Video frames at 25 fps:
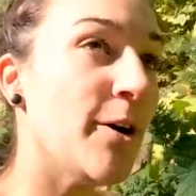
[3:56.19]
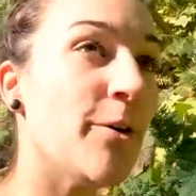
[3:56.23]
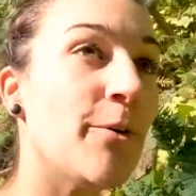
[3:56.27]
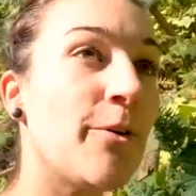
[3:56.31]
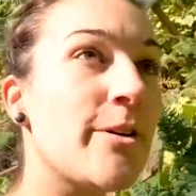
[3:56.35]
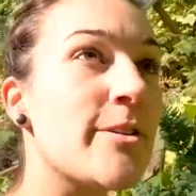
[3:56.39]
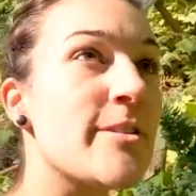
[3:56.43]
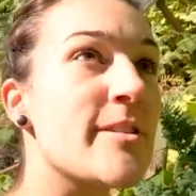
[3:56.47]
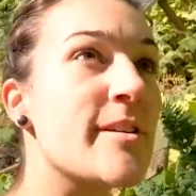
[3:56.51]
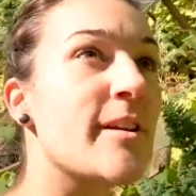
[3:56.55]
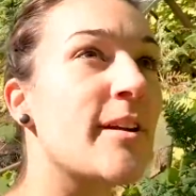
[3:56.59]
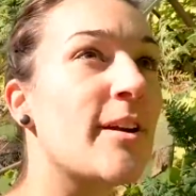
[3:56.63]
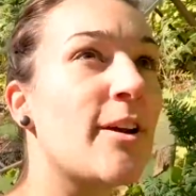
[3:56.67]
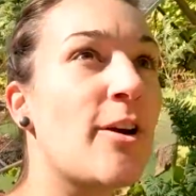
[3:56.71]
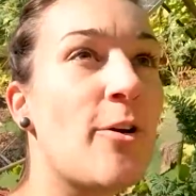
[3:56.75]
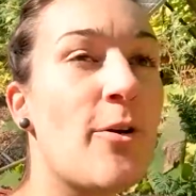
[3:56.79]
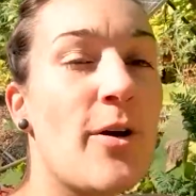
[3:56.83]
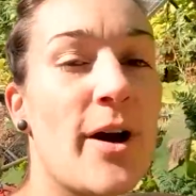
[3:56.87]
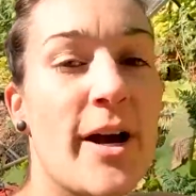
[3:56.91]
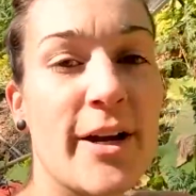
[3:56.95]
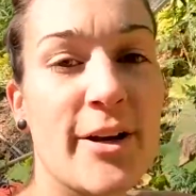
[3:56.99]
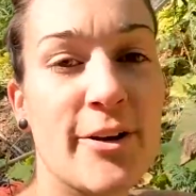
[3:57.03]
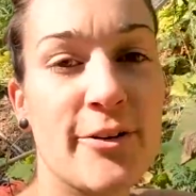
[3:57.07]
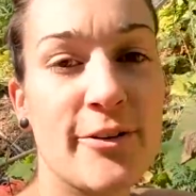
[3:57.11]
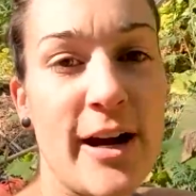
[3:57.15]
We're just gonna go
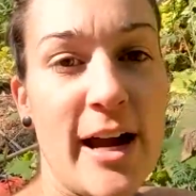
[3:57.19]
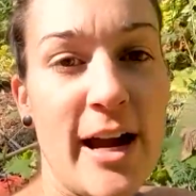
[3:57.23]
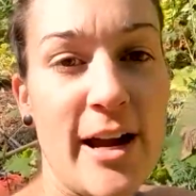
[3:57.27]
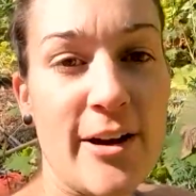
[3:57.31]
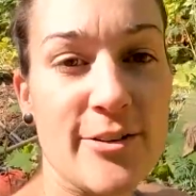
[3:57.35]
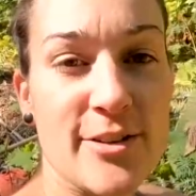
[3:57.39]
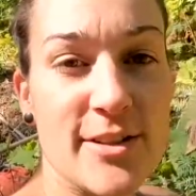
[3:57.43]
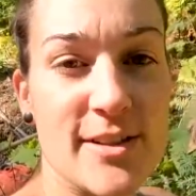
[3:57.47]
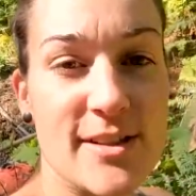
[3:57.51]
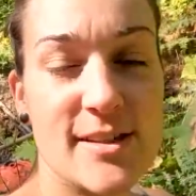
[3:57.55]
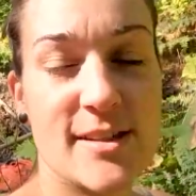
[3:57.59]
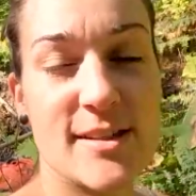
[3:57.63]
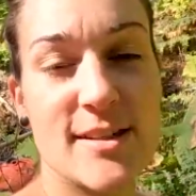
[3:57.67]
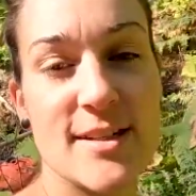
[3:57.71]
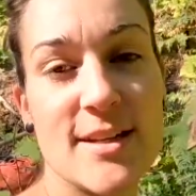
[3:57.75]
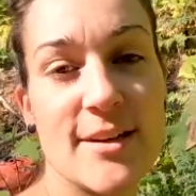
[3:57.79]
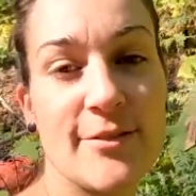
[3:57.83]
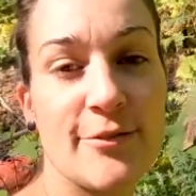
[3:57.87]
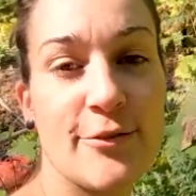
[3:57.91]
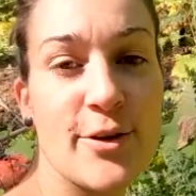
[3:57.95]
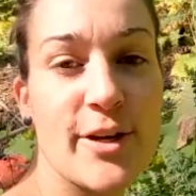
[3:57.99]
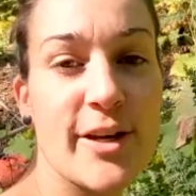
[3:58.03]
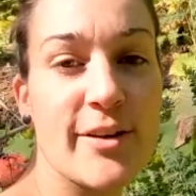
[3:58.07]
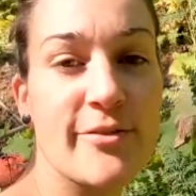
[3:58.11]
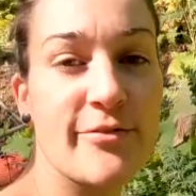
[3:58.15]
hike around and see
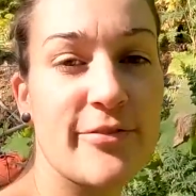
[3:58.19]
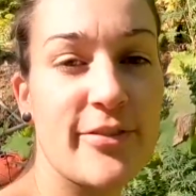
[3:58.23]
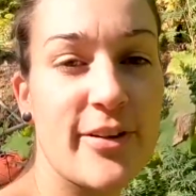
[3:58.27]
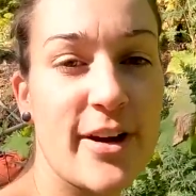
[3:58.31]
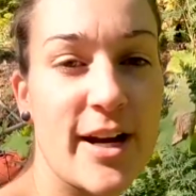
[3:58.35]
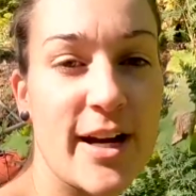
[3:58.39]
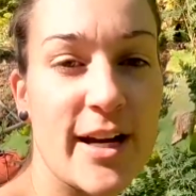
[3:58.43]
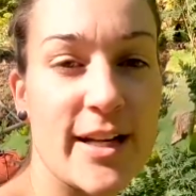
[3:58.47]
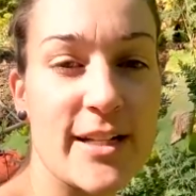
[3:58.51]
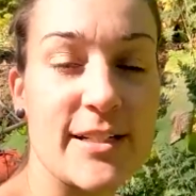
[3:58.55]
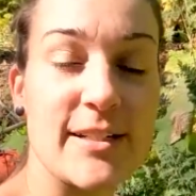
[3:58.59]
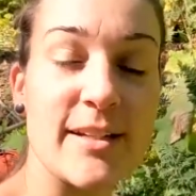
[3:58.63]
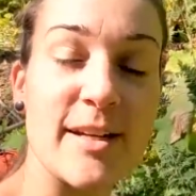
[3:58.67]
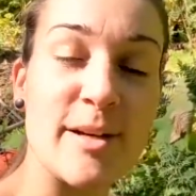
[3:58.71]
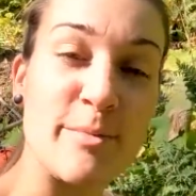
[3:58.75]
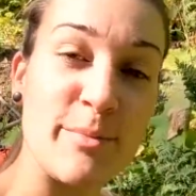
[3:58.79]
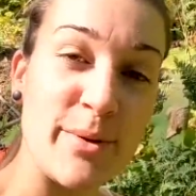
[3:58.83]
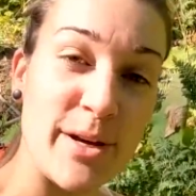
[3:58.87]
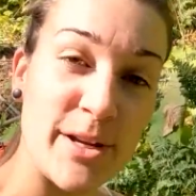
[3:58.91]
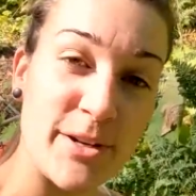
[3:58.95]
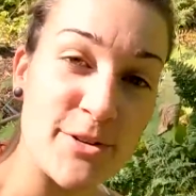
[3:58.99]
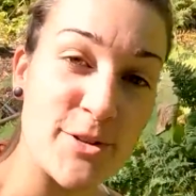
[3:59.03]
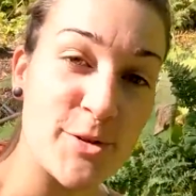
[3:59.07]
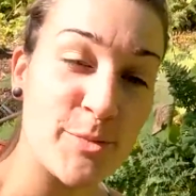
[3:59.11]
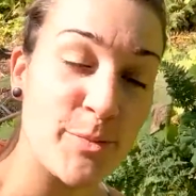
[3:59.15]
if we can find a
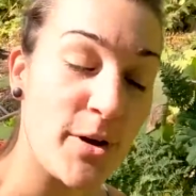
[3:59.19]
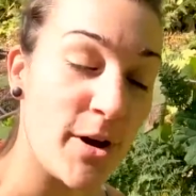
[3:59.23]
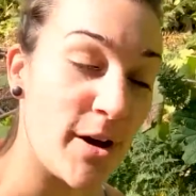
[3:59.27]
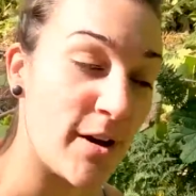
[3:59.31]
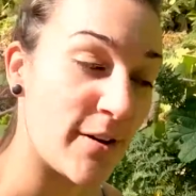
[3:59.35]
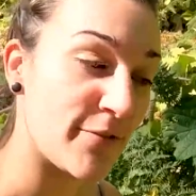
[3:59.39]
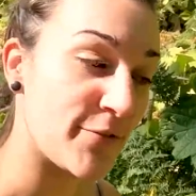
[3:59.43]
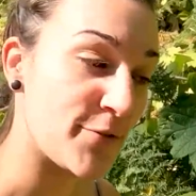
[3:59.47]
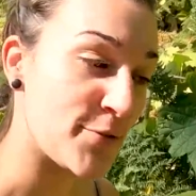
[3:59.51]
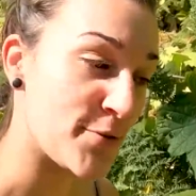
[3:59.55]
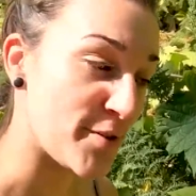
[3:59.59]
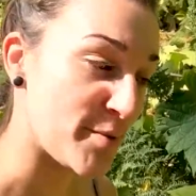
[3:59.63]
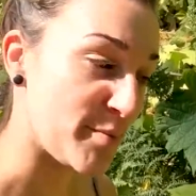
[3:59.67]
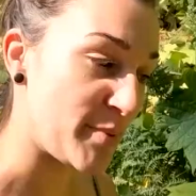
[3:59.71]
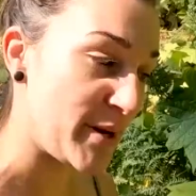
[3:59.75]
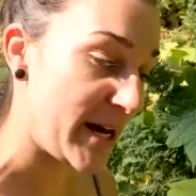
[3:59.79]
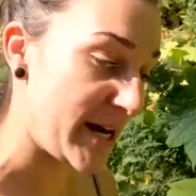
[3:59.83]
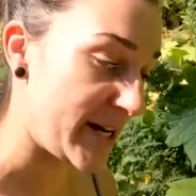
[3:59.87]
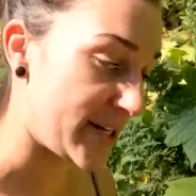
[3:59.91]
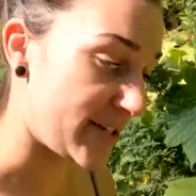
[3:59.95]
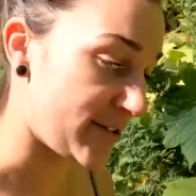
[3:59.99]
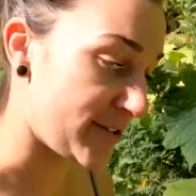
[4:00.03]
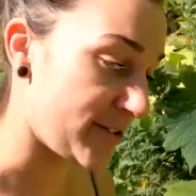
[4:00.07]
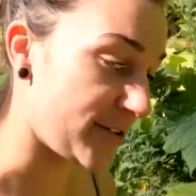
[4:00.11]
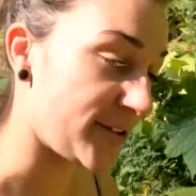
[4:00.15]
better spot for the
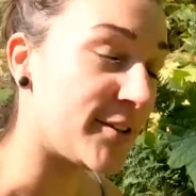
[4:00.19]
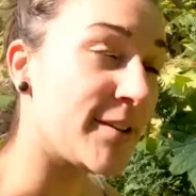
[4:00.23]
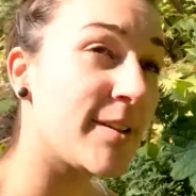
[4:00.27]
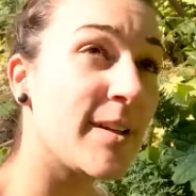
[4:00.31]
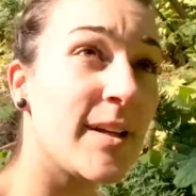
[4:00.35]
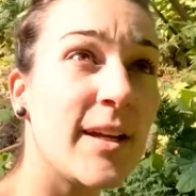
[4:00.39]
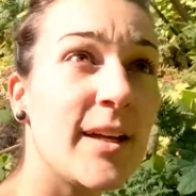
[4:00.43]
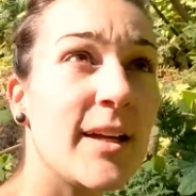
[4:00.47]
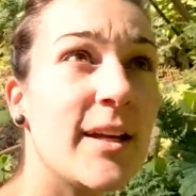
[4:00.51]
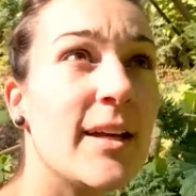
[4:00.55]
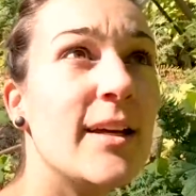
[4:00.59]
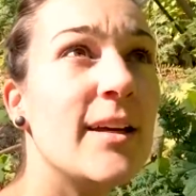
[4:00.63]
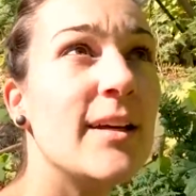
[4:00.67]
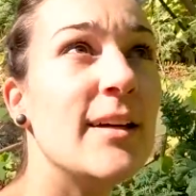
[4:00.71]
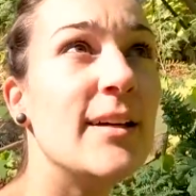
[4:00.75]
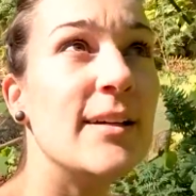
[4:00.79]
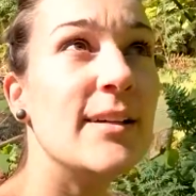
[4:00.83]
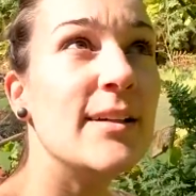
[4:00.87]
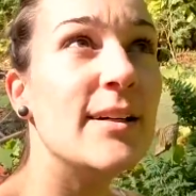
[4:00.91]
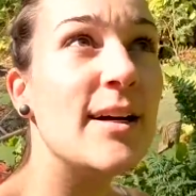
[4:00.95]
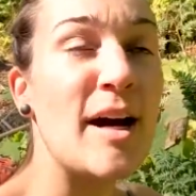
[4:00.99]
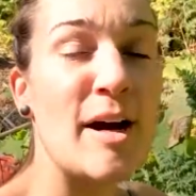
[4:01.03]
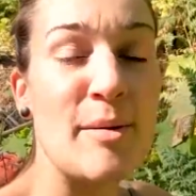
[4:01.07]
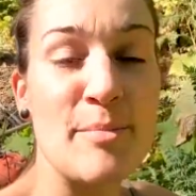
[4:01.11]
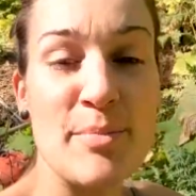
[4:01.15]
panel
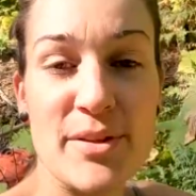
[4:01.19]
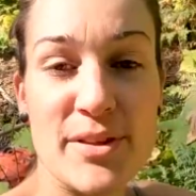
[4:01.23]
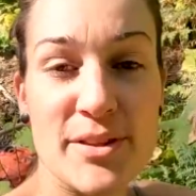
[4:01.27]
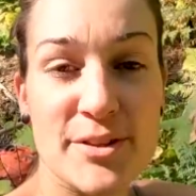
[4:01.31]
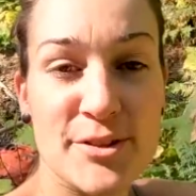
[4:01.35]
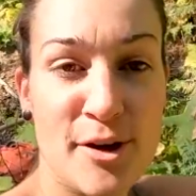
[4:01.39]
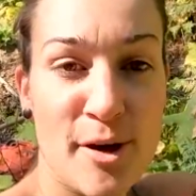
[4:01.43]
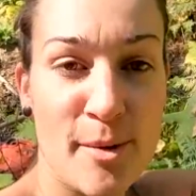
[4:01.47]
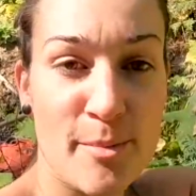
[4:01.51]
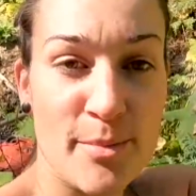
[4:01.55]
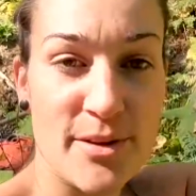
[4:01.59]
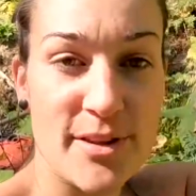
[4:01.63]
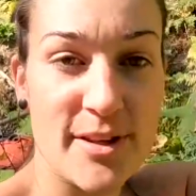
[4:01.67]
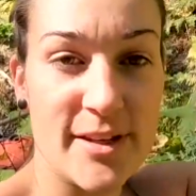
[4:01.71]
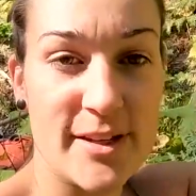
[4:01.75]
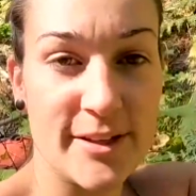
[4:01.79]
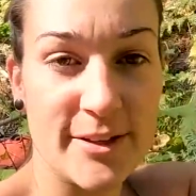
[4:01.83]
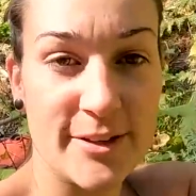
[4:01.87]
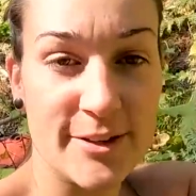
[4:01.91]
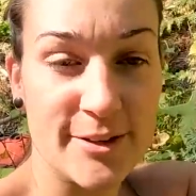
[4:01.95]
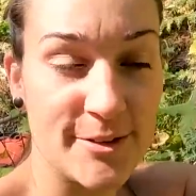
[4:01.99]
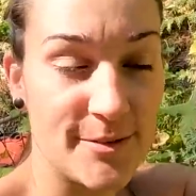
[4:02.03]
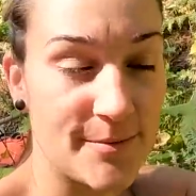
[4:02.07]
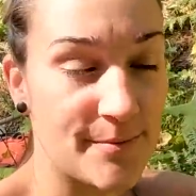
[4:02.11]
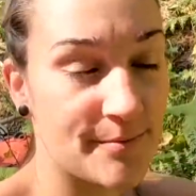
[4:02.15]
up at the top of the
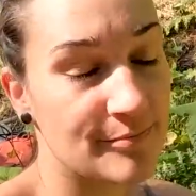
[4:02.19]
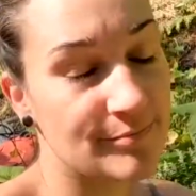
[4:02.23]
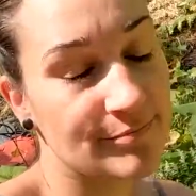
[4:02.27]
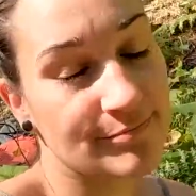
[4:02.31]
hill.